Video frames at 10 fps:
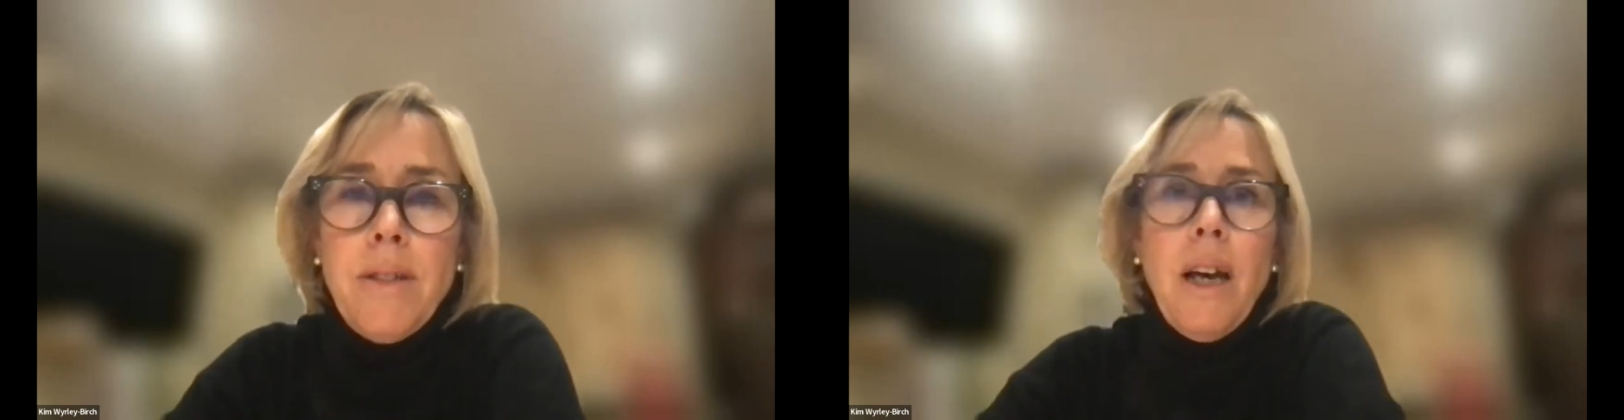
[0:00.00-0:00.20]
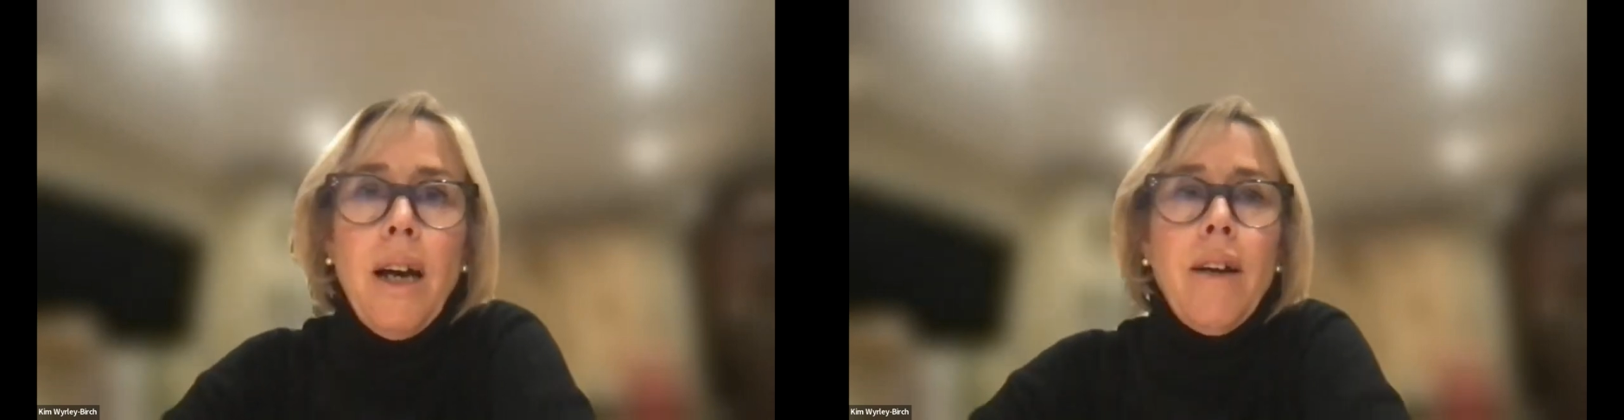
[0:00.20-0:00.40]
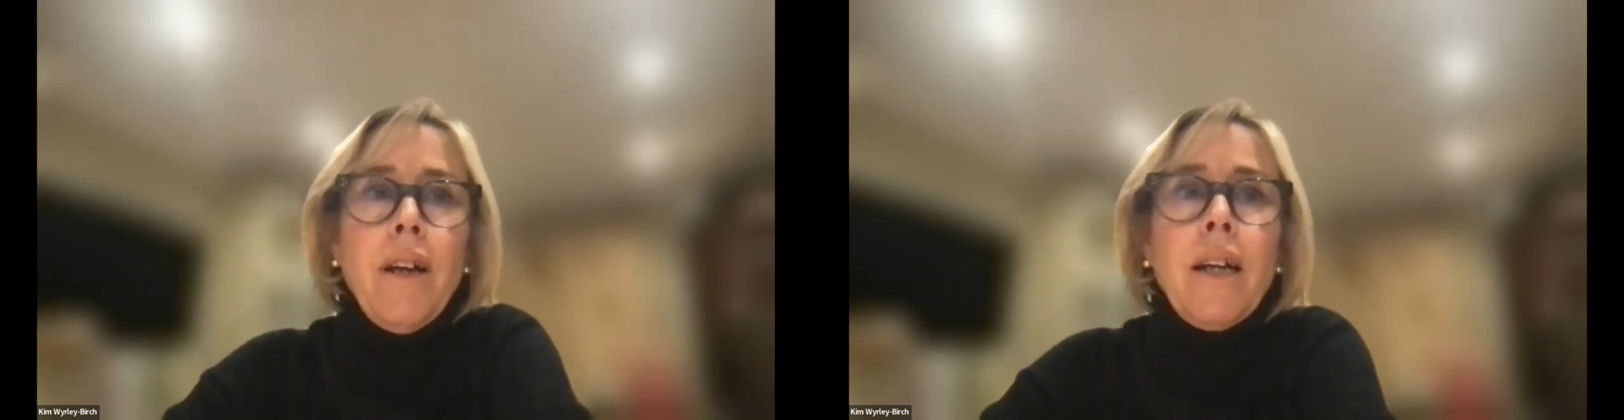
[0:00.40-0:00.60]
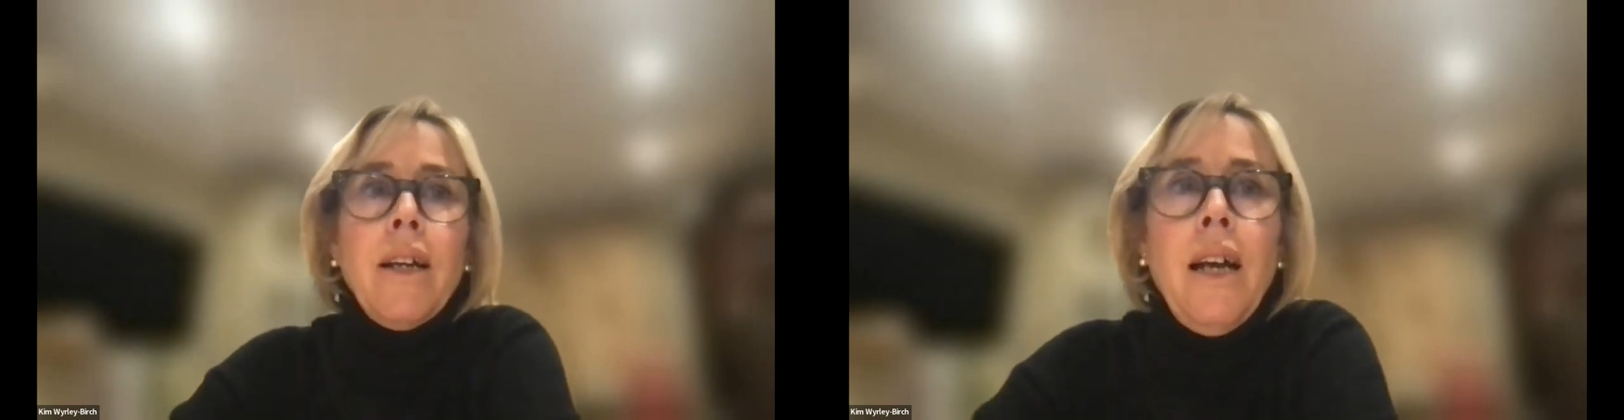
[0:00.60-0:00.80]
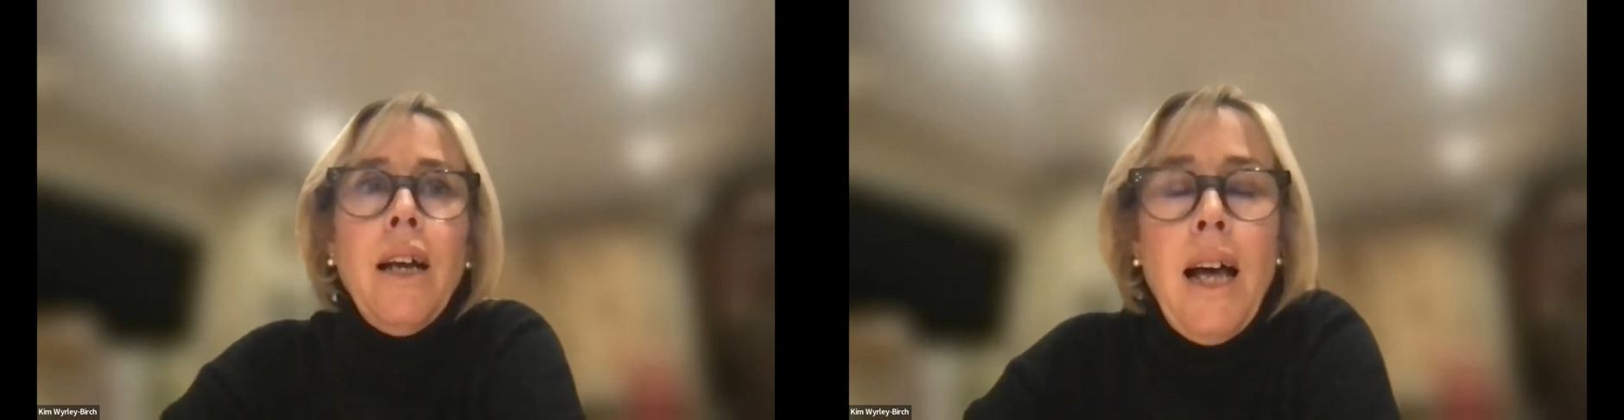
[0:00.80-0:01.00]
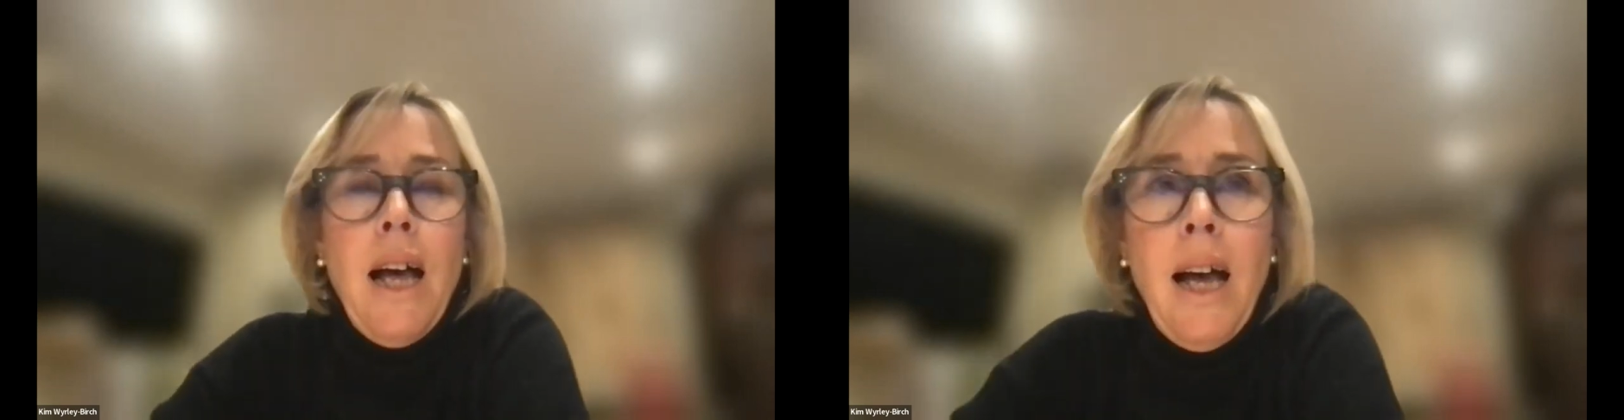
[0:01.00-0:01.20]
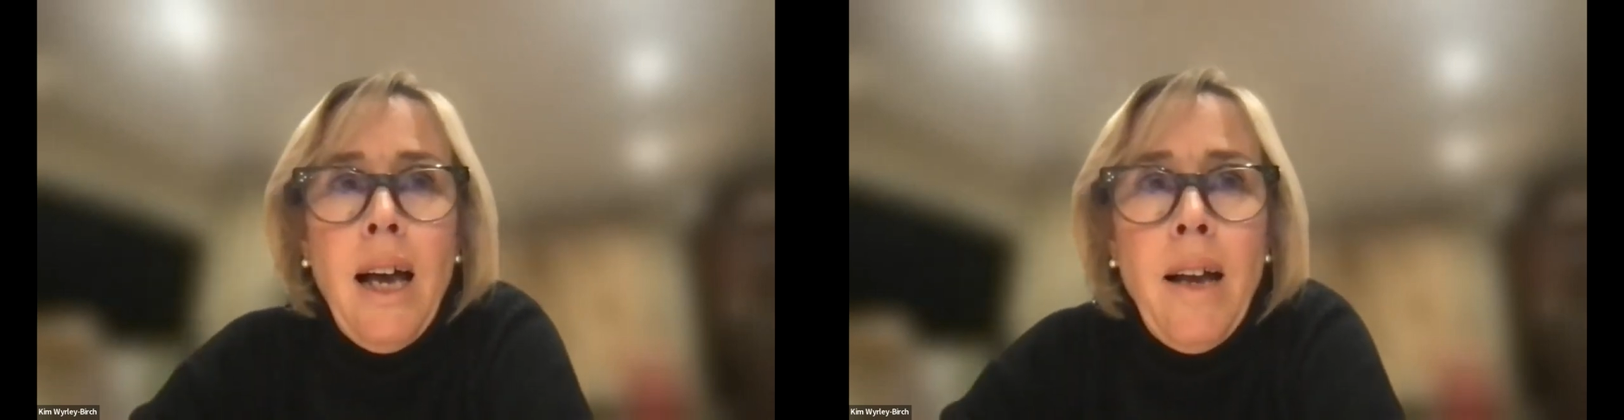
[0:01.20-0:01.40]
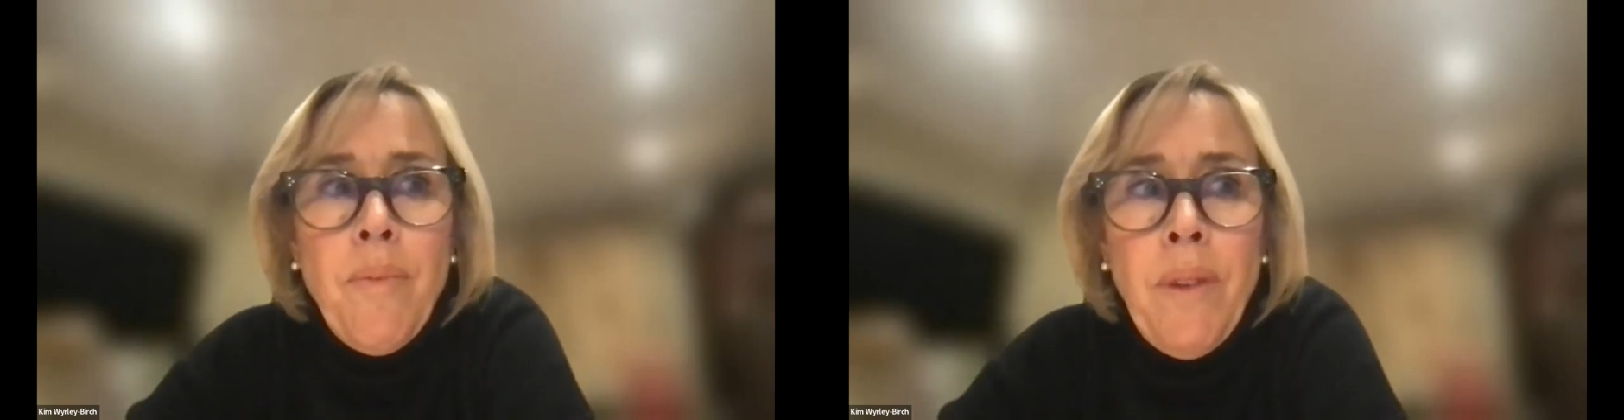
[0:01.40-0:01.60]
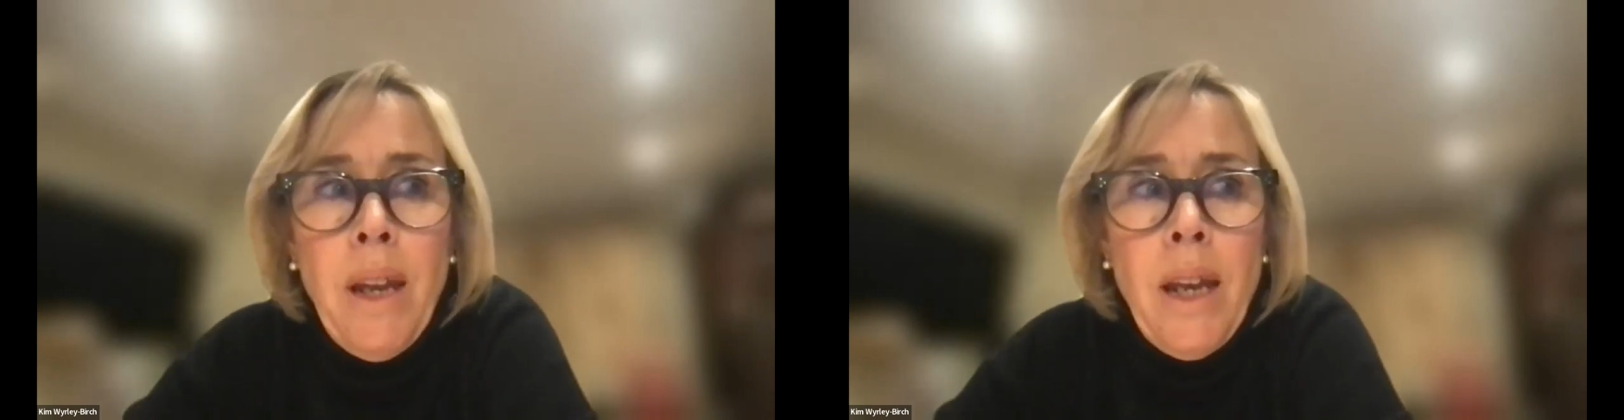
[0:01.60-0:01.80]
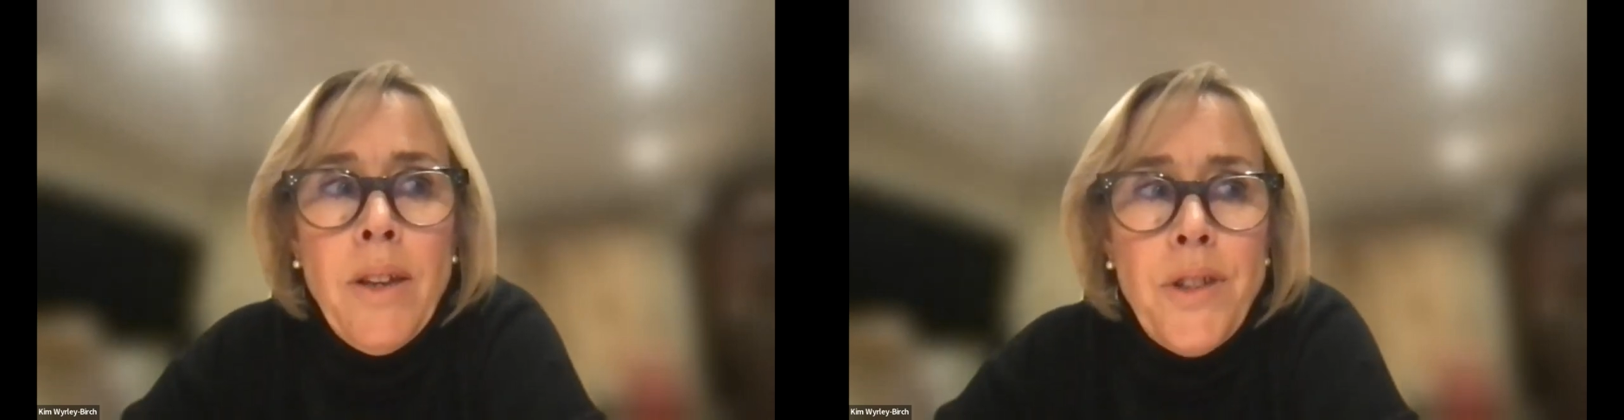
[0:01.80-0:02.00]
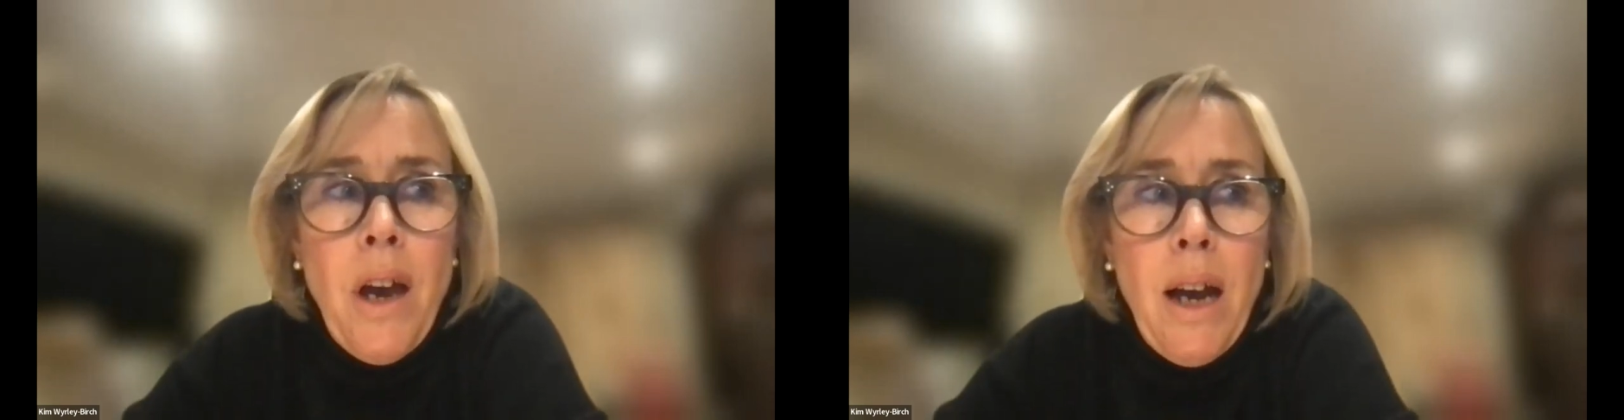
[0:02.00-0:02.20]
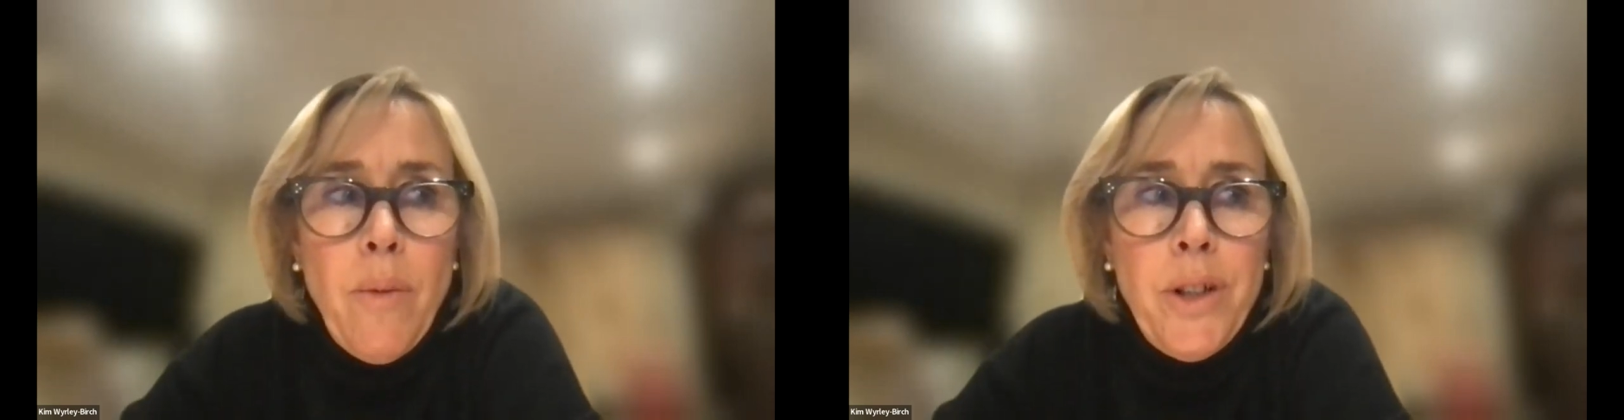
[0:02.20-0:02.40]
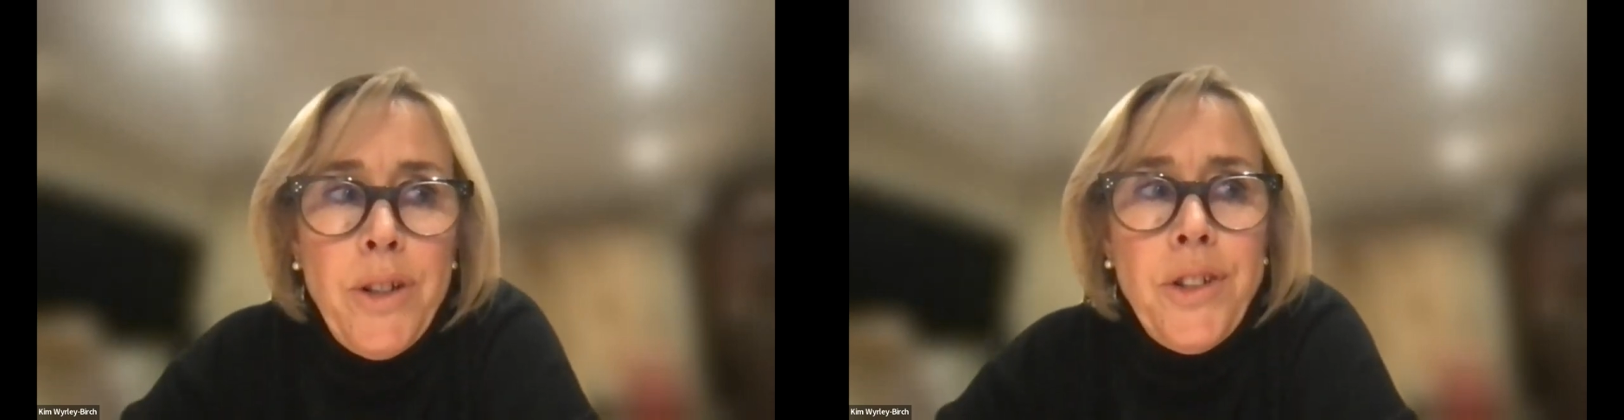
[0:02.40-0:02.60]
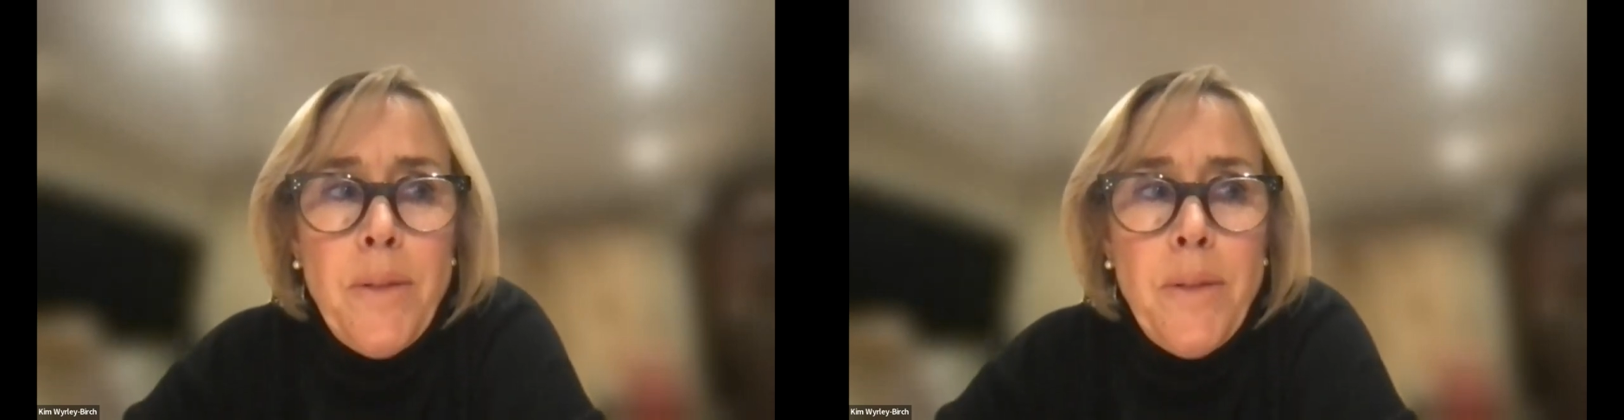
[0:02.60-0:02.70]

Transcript: tiring. So I would,